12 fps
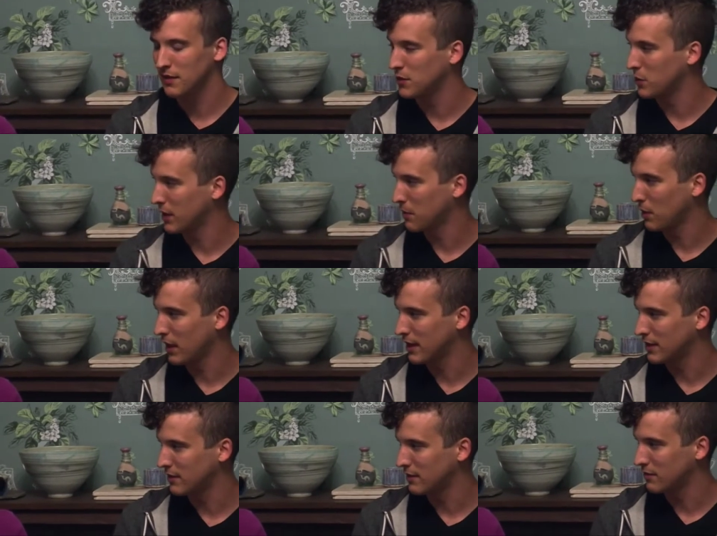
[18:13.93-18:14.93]
of doing a play
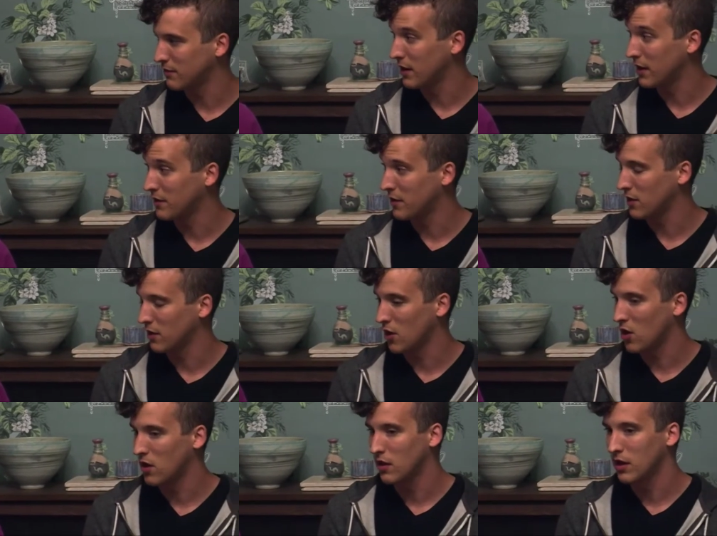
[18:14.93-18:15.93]
is very very
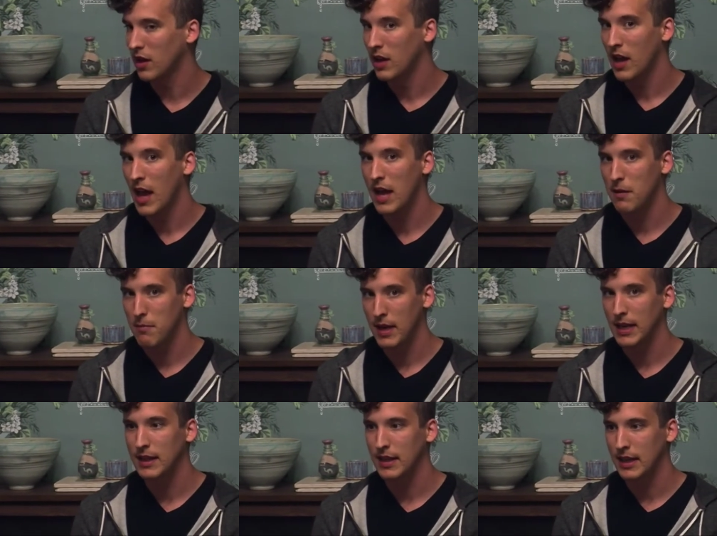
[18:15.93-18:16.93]
long, hmm. and
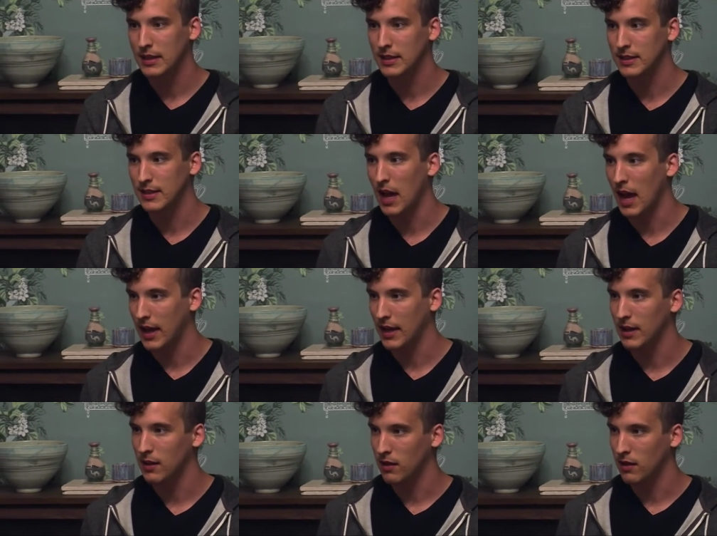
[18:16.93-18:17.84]
many things I